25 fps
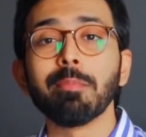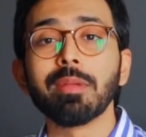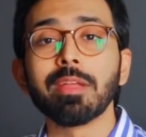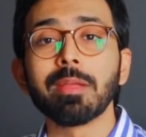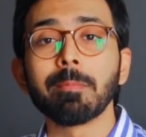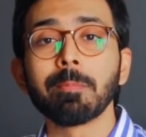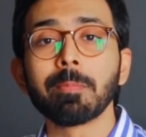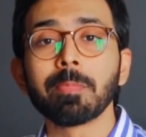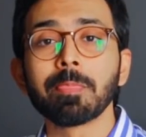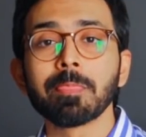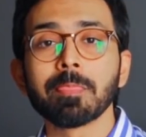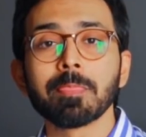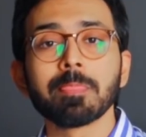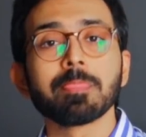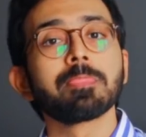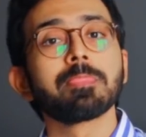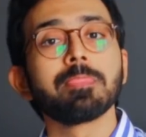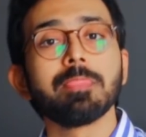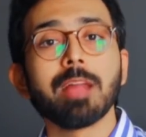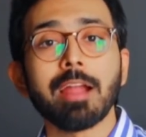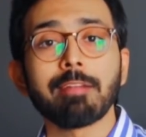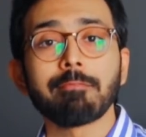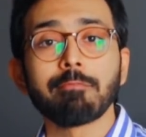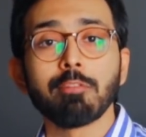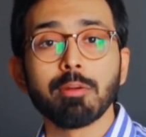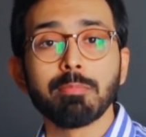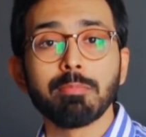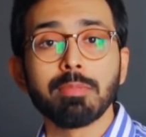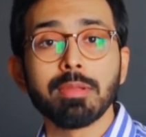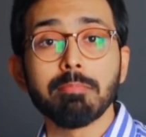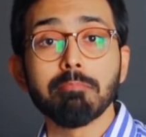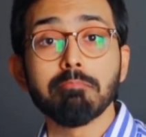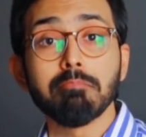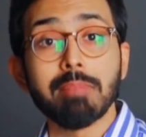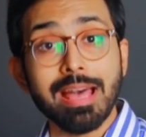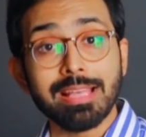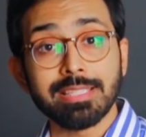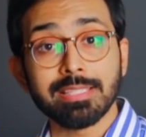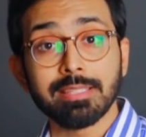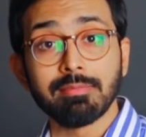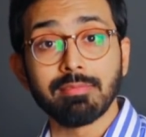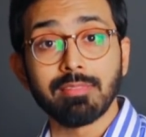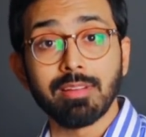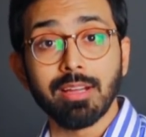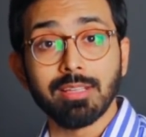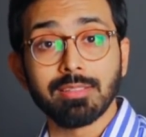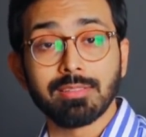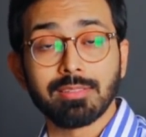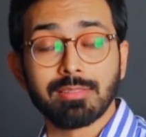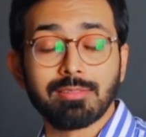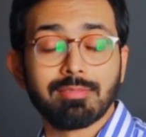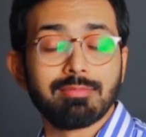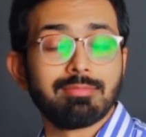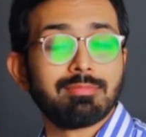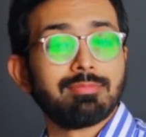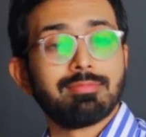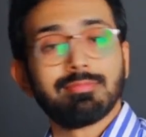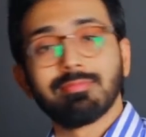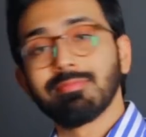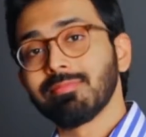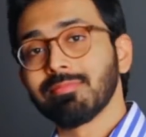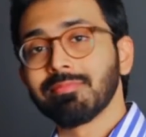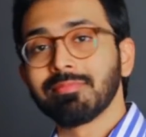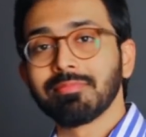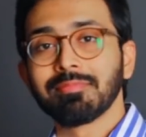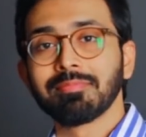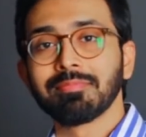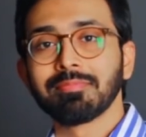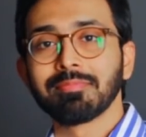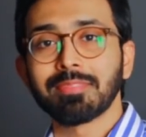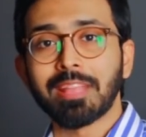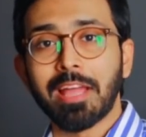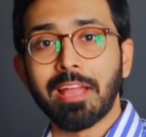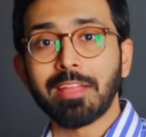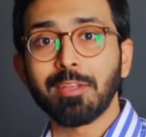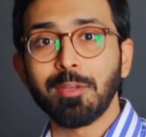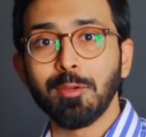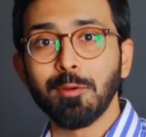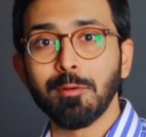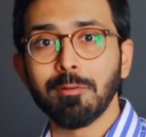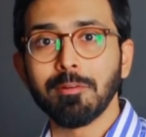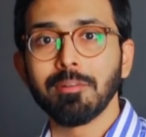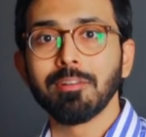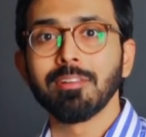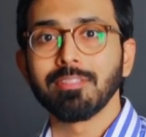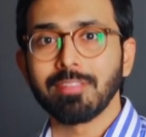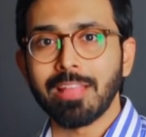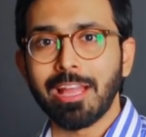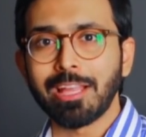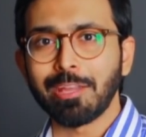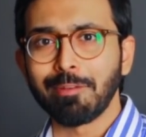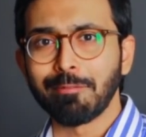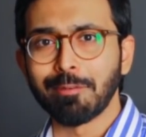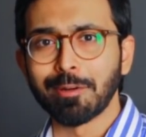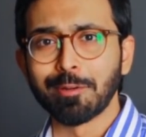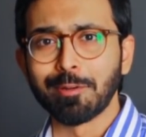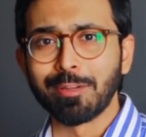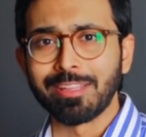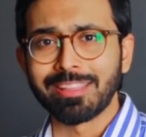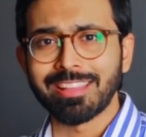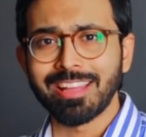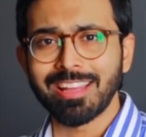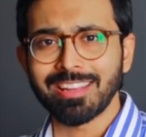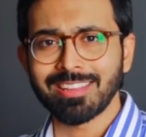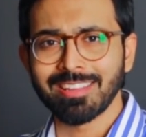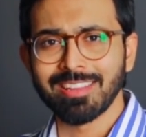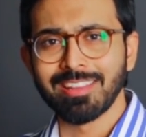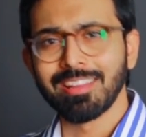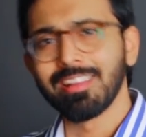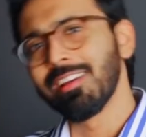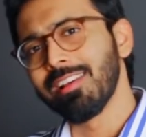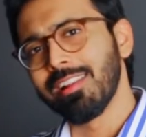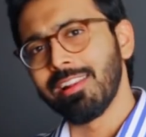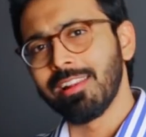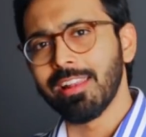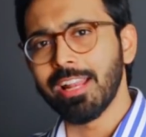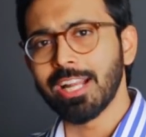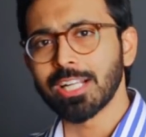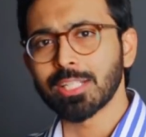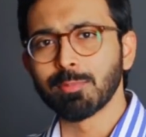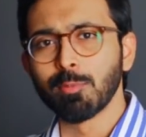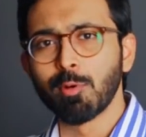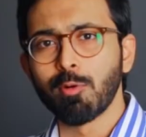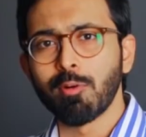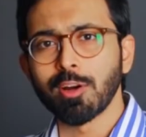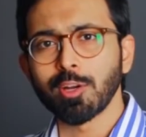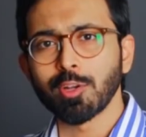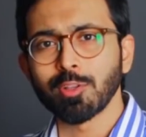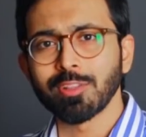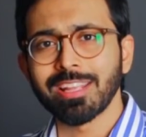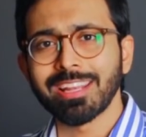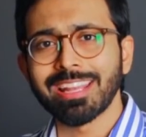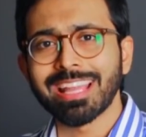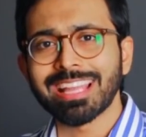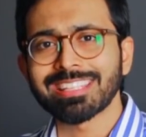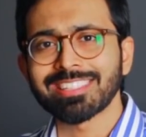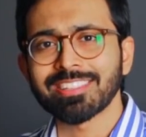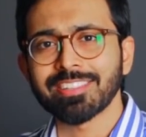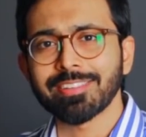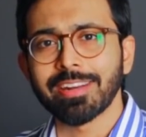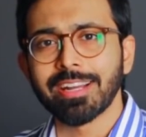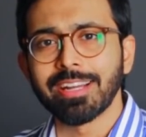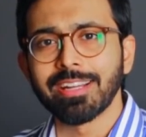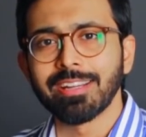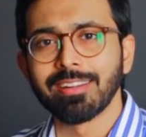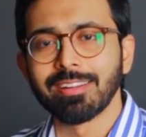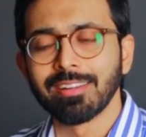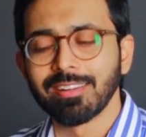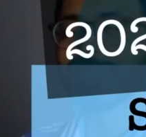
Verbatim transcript: me? That would be massive guys. Thank you. Thank you for doing that. Let's move on to the next trend.